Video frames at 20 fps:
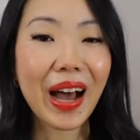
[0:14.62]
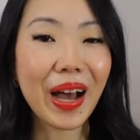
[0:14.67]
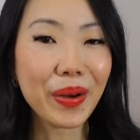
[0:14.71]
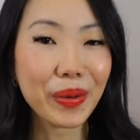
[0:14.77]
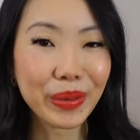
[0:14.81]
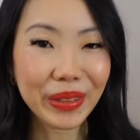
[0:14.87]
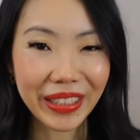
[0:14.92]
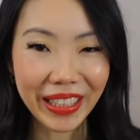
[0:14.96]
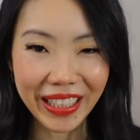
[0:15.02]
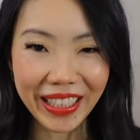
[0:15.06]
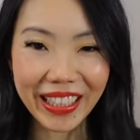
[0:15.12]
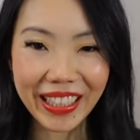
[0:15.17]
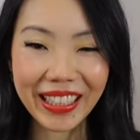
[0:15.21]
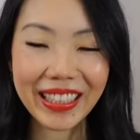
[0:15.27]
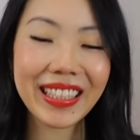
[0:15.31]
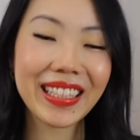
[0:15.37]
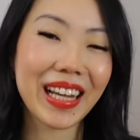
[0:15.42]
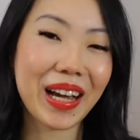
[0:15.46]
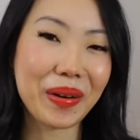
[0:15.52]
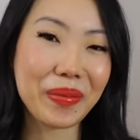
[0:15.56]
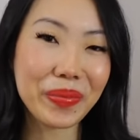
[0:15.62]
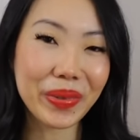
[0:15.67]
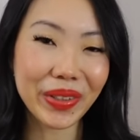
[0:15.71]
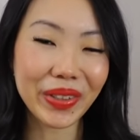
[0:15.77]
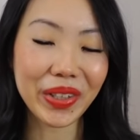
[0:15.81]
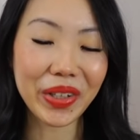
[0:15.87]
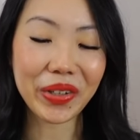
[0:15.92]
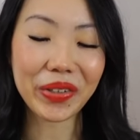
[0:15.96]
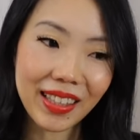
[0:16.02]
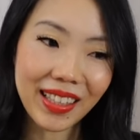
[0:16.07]
I will link it down
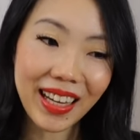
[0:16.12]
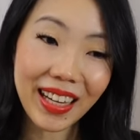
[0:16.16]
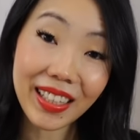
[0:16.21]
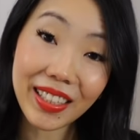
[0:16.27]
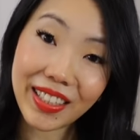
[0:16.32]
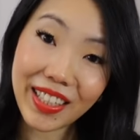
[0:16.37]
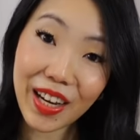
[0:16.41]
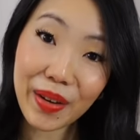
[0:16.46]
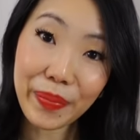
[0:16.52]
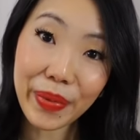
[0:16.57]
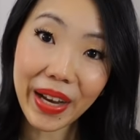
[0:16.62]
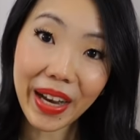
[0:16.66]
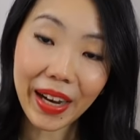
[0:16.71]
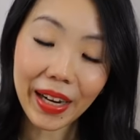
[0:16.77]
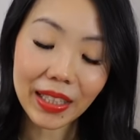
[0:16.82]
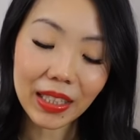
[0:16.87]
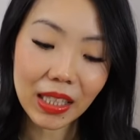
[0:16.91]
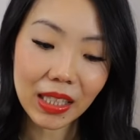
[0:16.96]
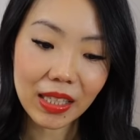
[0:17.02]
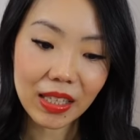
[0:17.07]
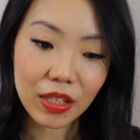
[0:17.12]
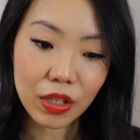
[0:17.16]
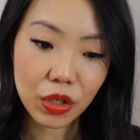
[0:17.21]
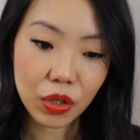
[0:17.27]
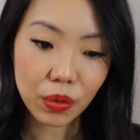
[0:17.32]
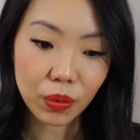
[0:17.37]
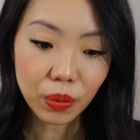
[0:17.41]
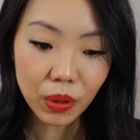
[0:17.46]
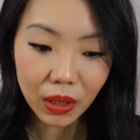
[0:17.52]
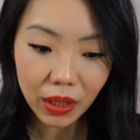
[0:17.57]
below. The idea behind it is
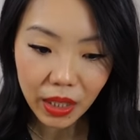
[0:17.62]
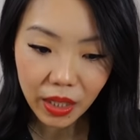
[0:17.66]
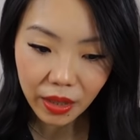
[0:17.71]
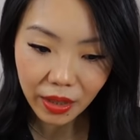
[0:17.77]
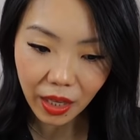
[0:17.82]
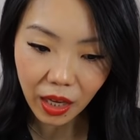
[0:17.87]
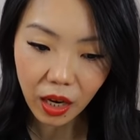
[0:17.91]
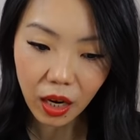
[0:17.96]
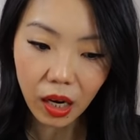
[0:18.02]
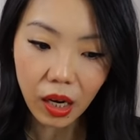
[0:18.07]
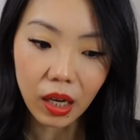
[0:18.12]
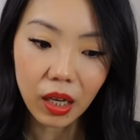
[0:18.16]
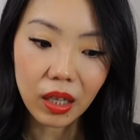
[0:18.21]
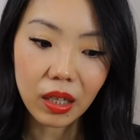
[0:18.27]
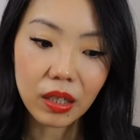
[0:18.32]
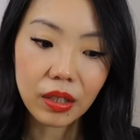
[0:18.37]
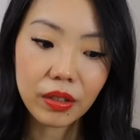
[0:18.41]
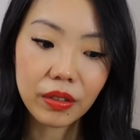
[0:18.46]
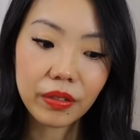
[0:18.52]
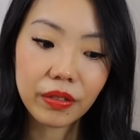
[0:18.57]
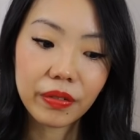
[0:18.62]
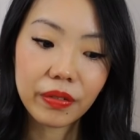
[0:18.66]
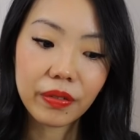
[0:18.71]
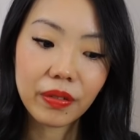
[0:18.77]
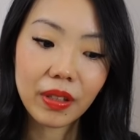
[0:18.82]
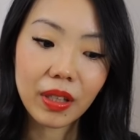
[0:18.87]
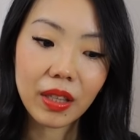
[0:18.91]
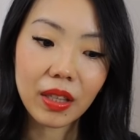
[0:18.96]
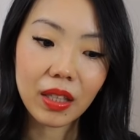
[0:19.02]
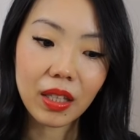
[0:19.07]
to really think of
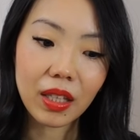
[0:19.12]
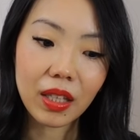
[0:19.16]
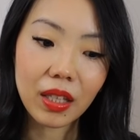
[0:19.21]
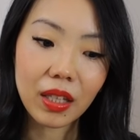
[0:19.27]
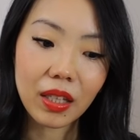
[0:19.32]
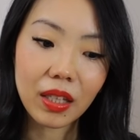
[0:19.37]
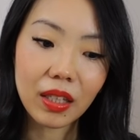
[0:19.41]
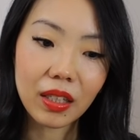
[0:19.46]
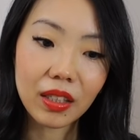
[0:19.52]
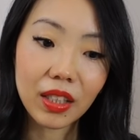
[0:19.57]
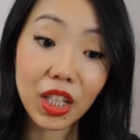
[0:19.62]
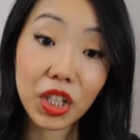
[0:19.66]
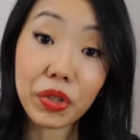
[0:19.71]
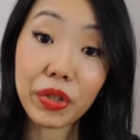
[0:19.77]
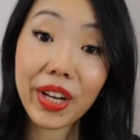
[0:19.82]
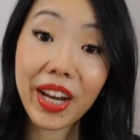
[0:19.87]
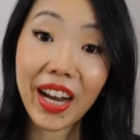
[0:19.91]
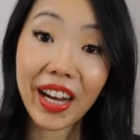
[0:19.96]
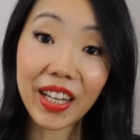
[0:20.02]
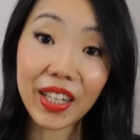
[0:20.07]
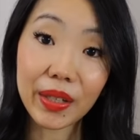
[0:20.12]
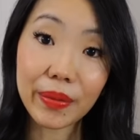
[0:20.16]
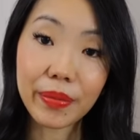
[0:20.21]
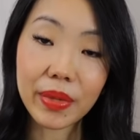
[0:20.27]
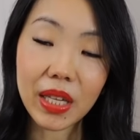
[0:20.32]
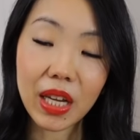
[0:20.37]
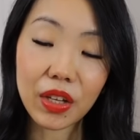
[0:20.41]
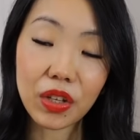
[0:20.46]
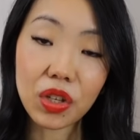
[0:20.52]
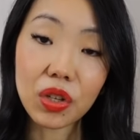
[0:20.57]
the luxury items
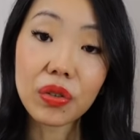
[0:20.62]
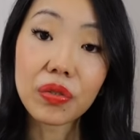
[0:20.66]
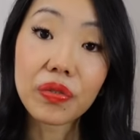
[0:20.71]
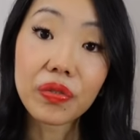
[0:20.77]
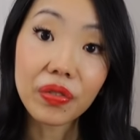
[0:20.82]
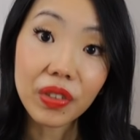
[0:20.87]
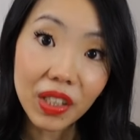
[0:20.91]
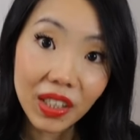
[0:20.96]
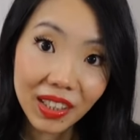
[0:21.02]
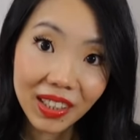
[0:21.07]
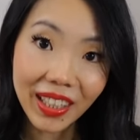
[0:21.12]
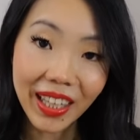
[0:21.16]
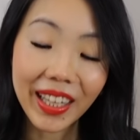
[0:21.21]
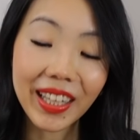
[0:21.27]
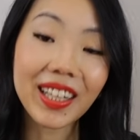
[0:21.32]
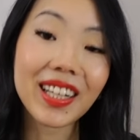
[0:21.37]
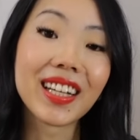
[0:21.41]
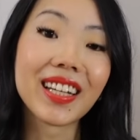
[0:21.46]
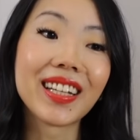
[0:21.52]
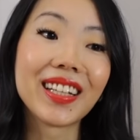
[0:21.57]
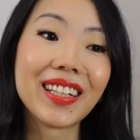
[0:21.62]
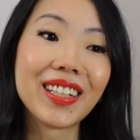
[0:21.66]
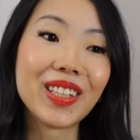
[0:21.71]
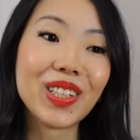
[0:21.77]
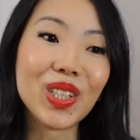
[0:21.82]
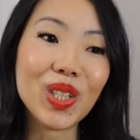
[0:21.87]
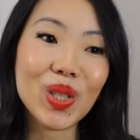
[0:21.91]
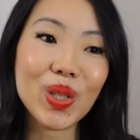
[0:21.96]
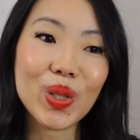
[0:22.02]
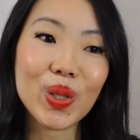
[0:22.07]
that you feel like
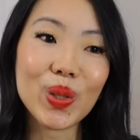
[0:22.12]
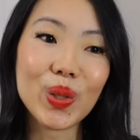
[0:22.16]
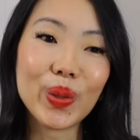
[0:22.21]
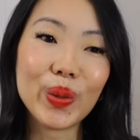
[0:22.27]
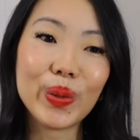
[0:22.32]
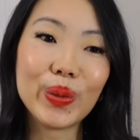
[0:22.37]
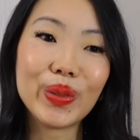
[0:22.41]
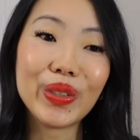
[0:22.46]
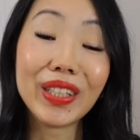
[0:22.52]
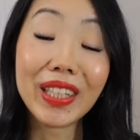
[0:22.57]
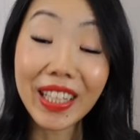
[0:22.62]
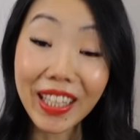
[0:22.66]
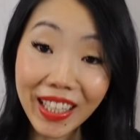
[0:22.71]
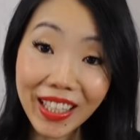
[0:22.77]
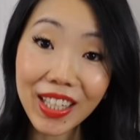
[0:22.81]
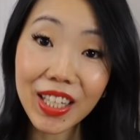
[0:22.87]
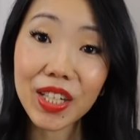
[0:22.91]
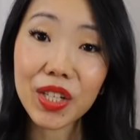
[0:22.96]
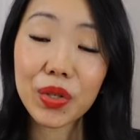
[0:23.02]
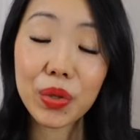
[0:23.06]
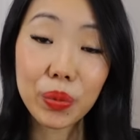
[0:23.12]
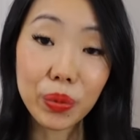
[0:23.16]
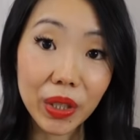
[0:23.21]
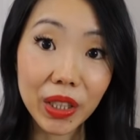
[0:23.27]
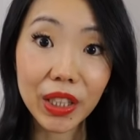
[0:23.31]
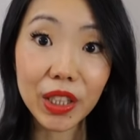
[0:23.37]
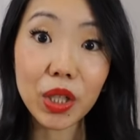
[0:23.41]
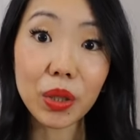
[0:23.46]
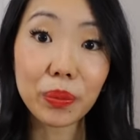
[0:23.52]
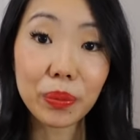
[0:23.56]
you need to
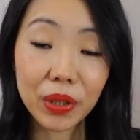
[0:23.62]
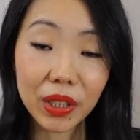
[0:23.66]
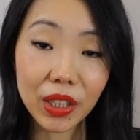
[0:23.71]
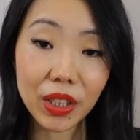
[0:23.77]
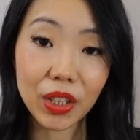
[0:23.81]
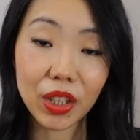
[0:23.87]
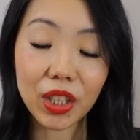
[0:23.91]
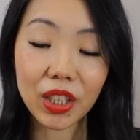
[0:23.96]
really complete your